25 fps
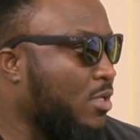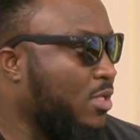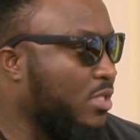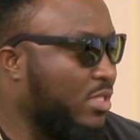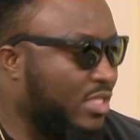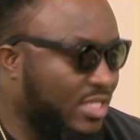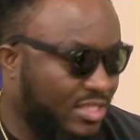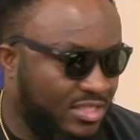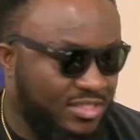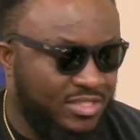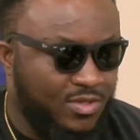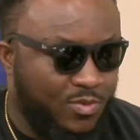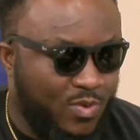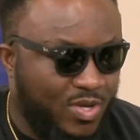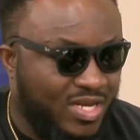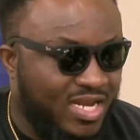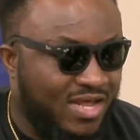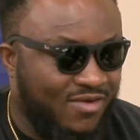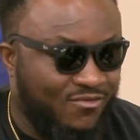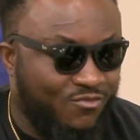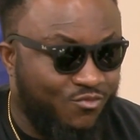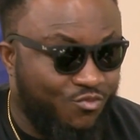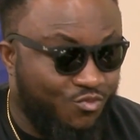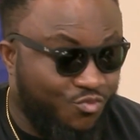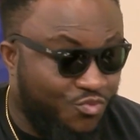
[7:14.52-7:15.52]
This is the one I've
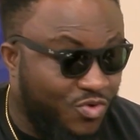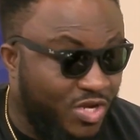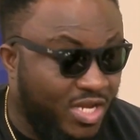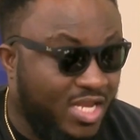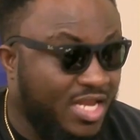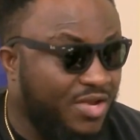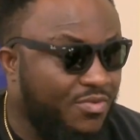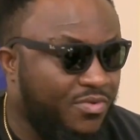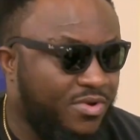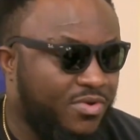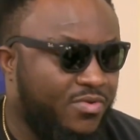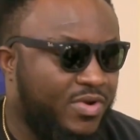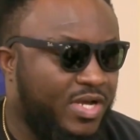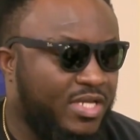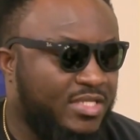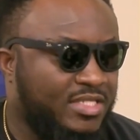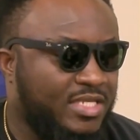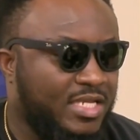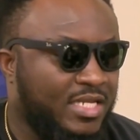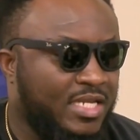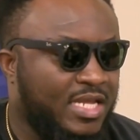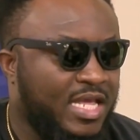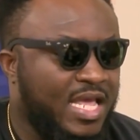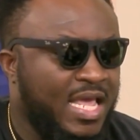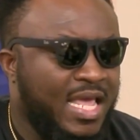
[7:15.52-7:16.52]
really regretted.
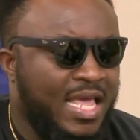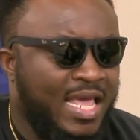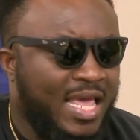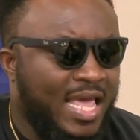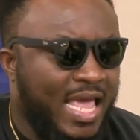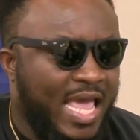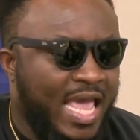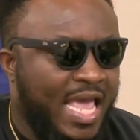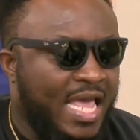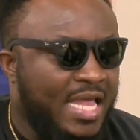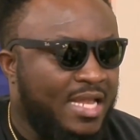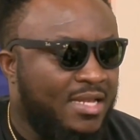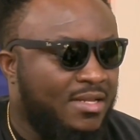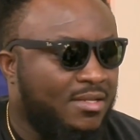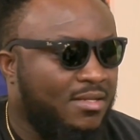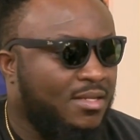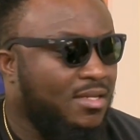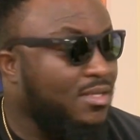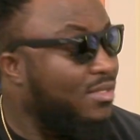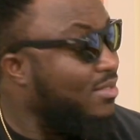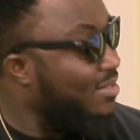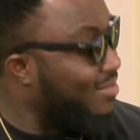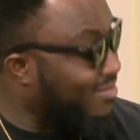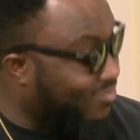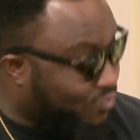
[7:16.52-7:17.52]
And
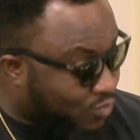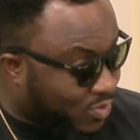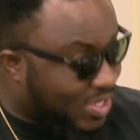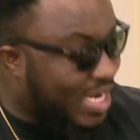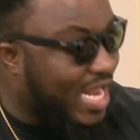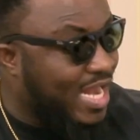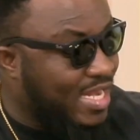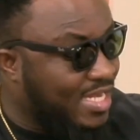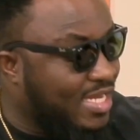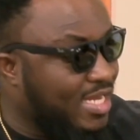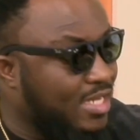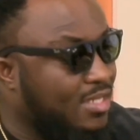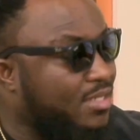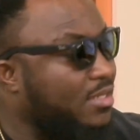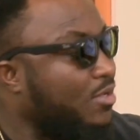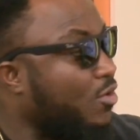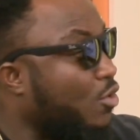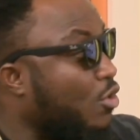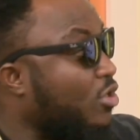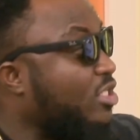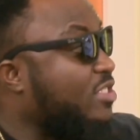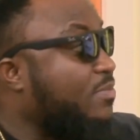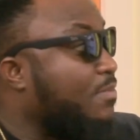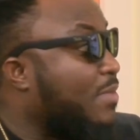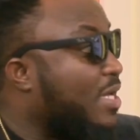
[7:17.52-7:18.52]
what I did
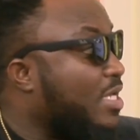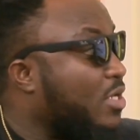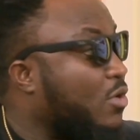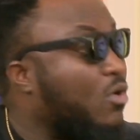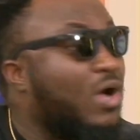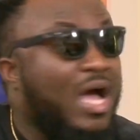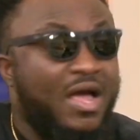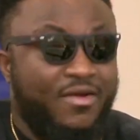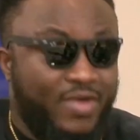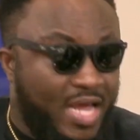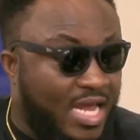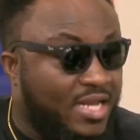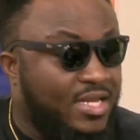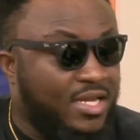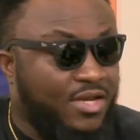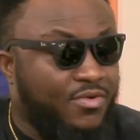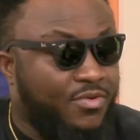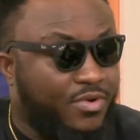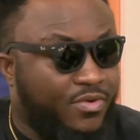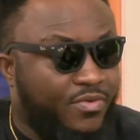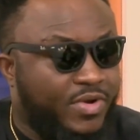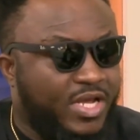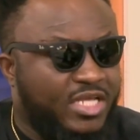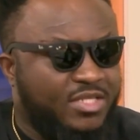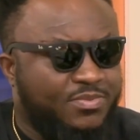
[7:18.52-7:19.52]
cost money. Oh, I did
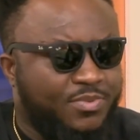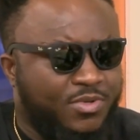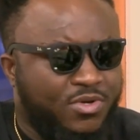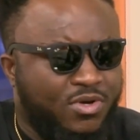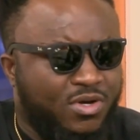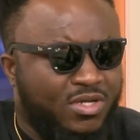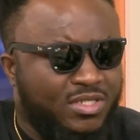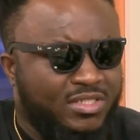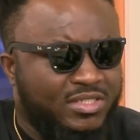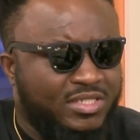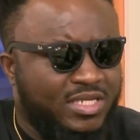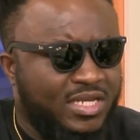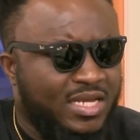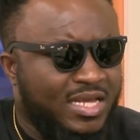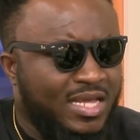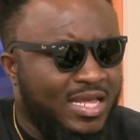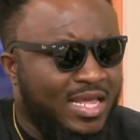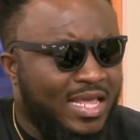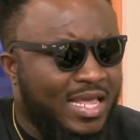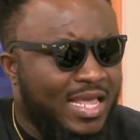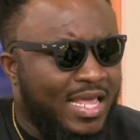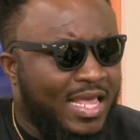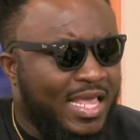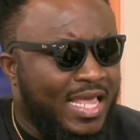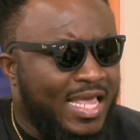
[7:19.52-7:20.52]
regret because
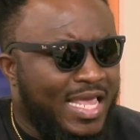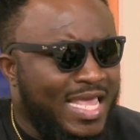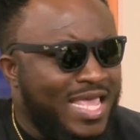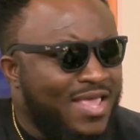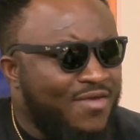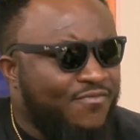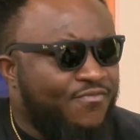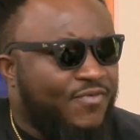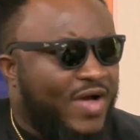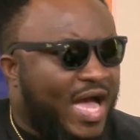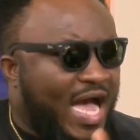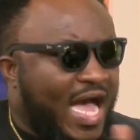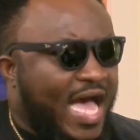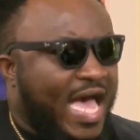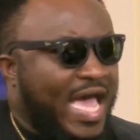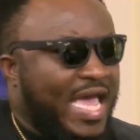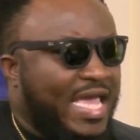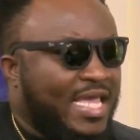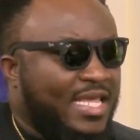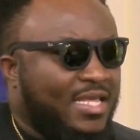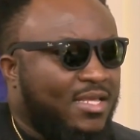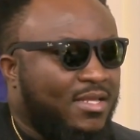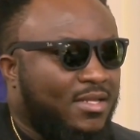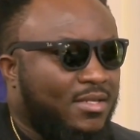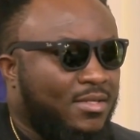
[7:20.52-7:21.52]
if
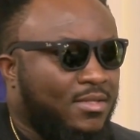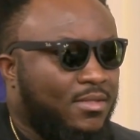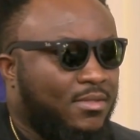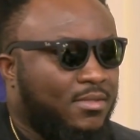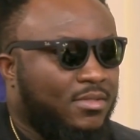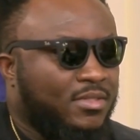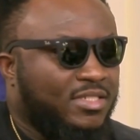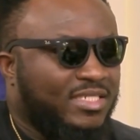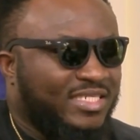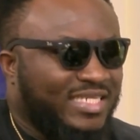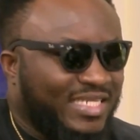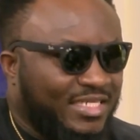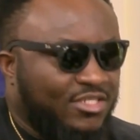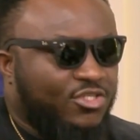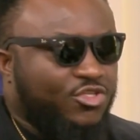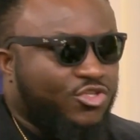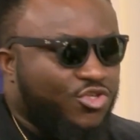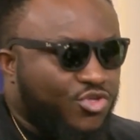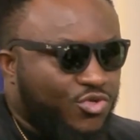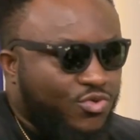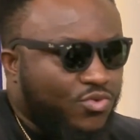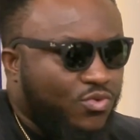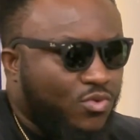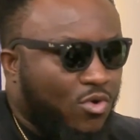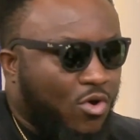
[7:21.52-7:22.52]
I dissed
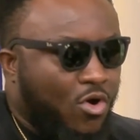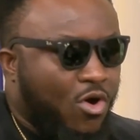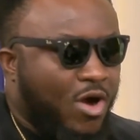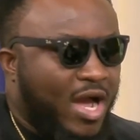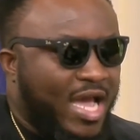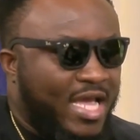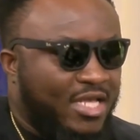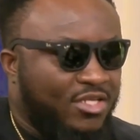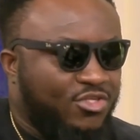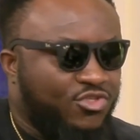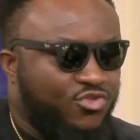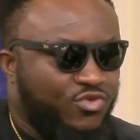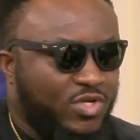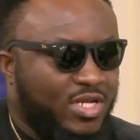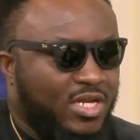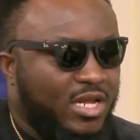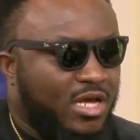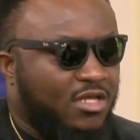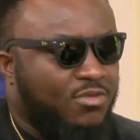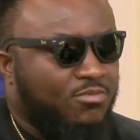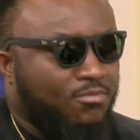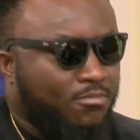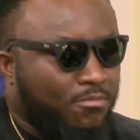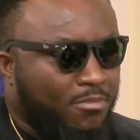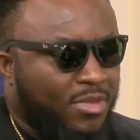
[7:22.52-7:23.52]
you or I straight up
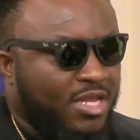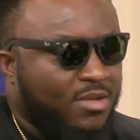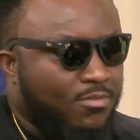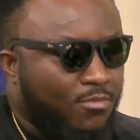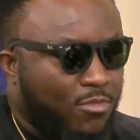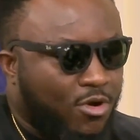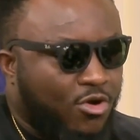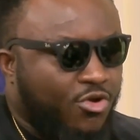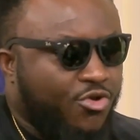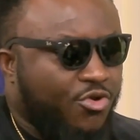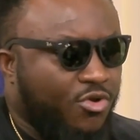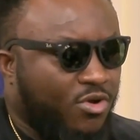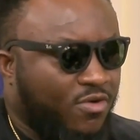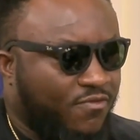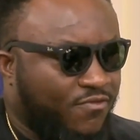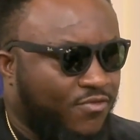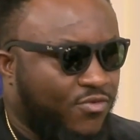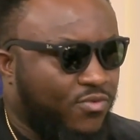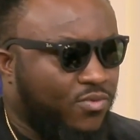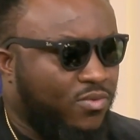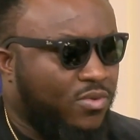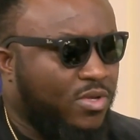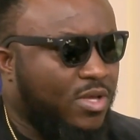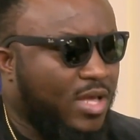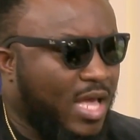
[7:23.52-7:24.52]
made mockery of
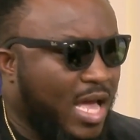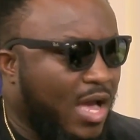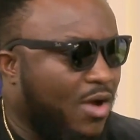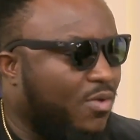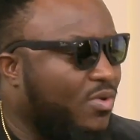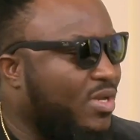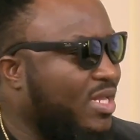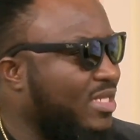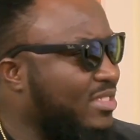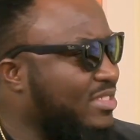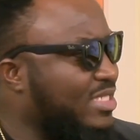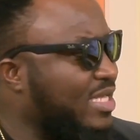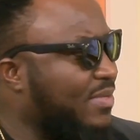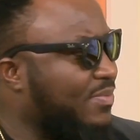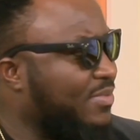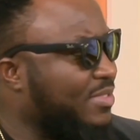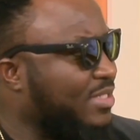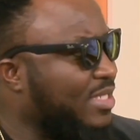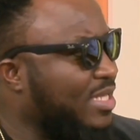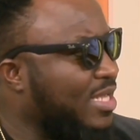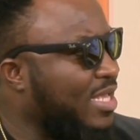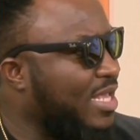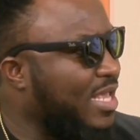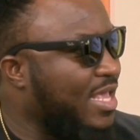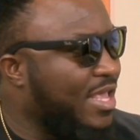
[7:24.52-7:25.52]
you, I would accept.
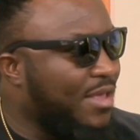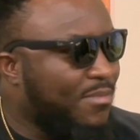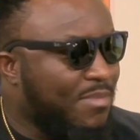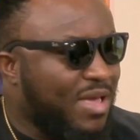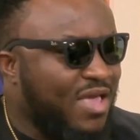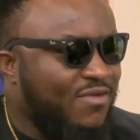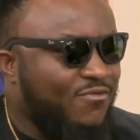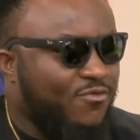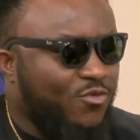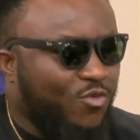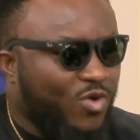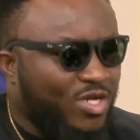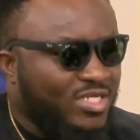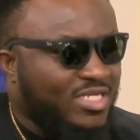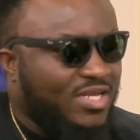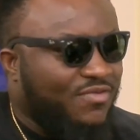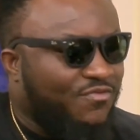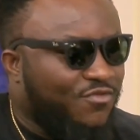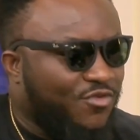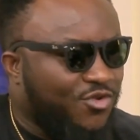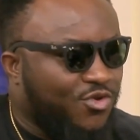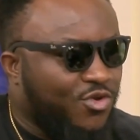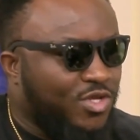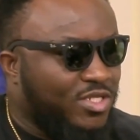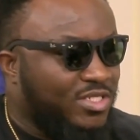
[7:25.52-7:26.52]
But if you watch the
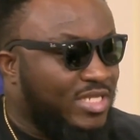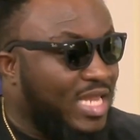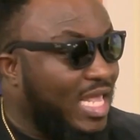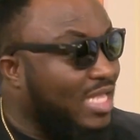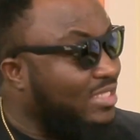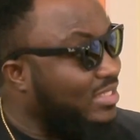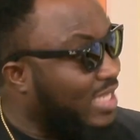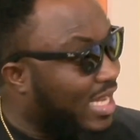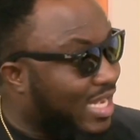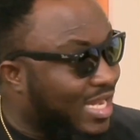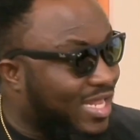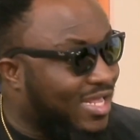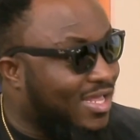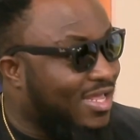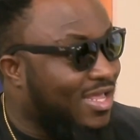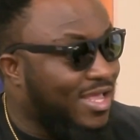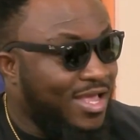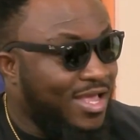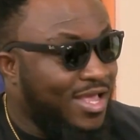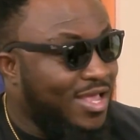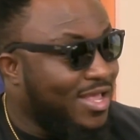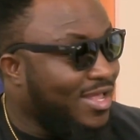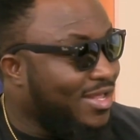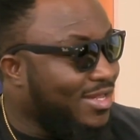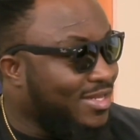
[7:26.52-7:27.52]
video, it's like, Charlie,
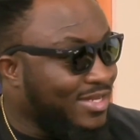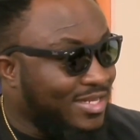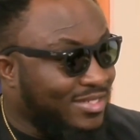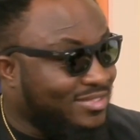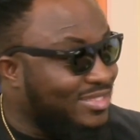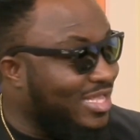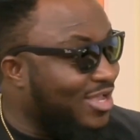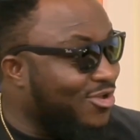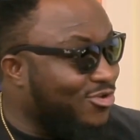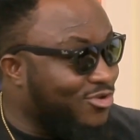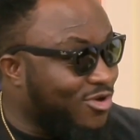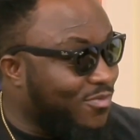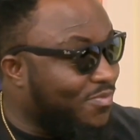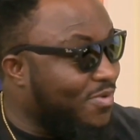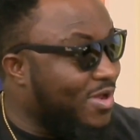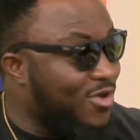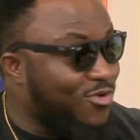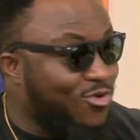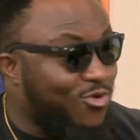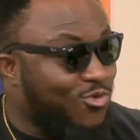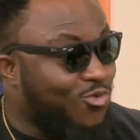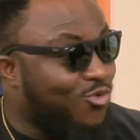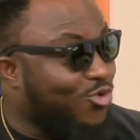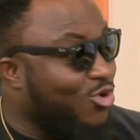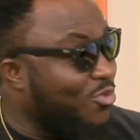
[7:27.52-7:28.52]
this time you drop out, you're no
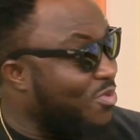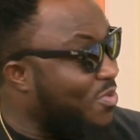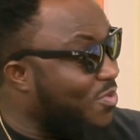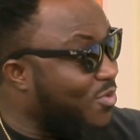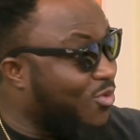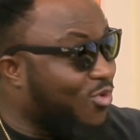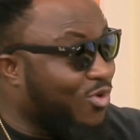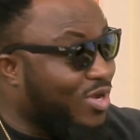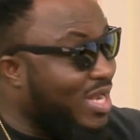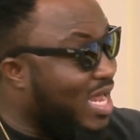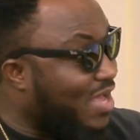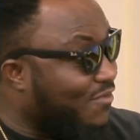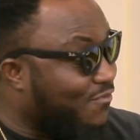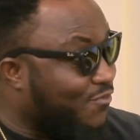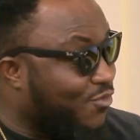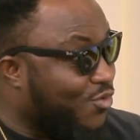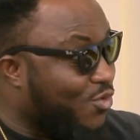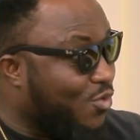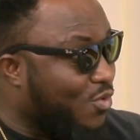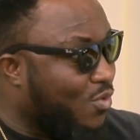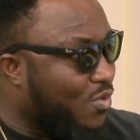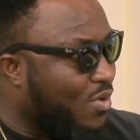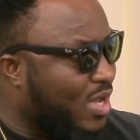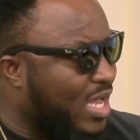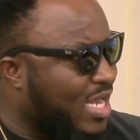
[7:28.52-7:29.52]
good. People go laugh at
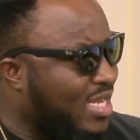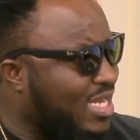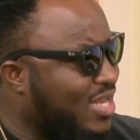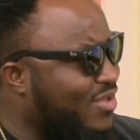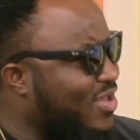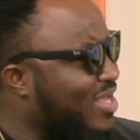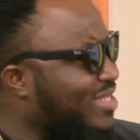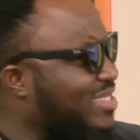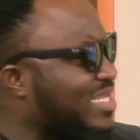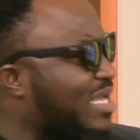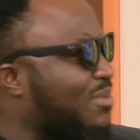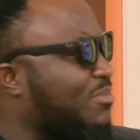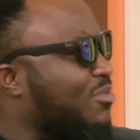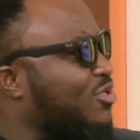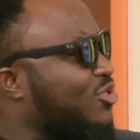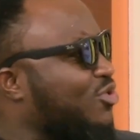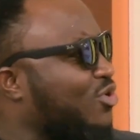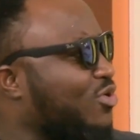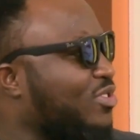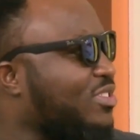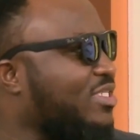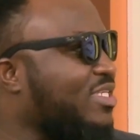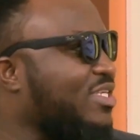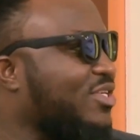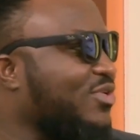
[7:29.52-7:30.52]
you. And then you say, I'm
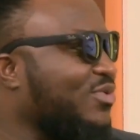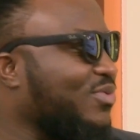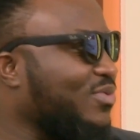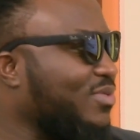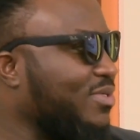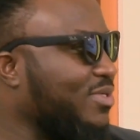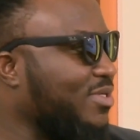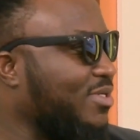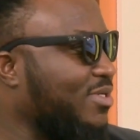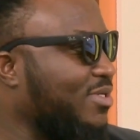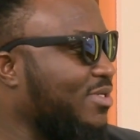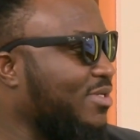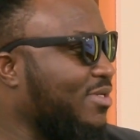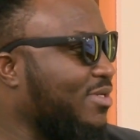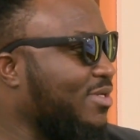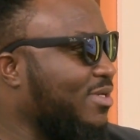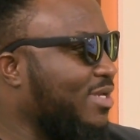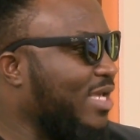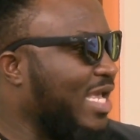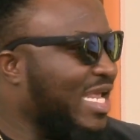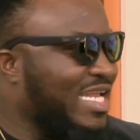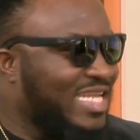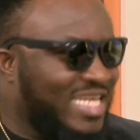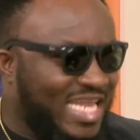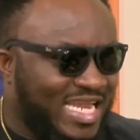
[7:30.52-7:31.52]
insulting you.
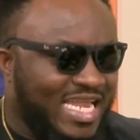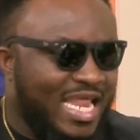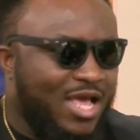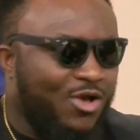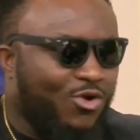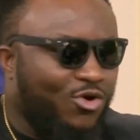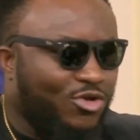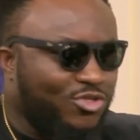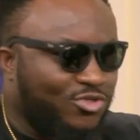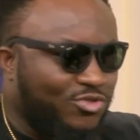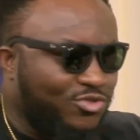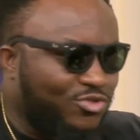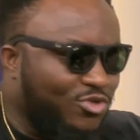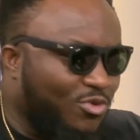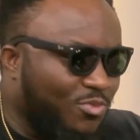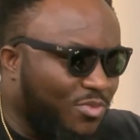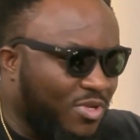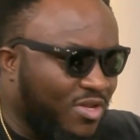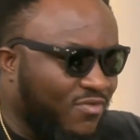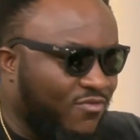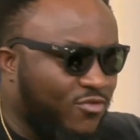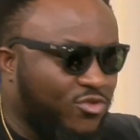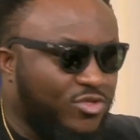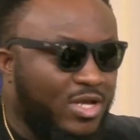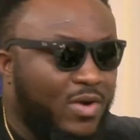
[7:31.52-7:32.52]
And then I got you so many
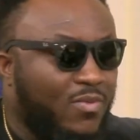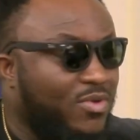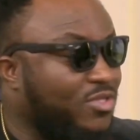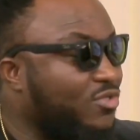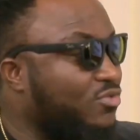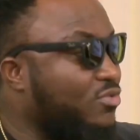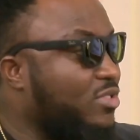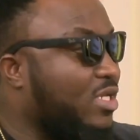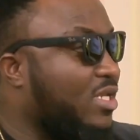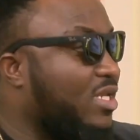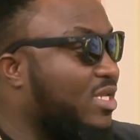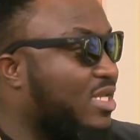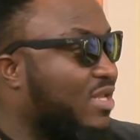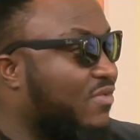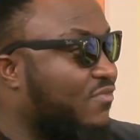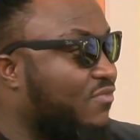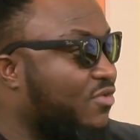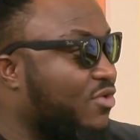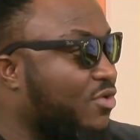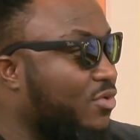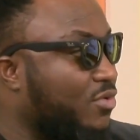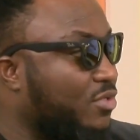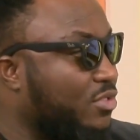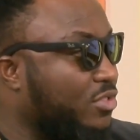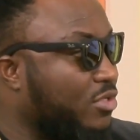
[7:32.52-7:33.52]
views. So I went to delete the
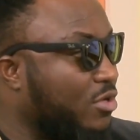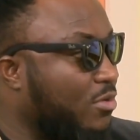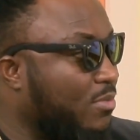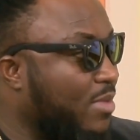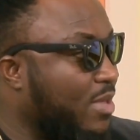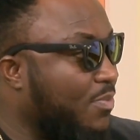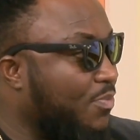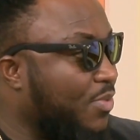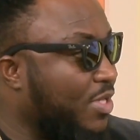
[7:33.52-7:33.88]
videos on my page.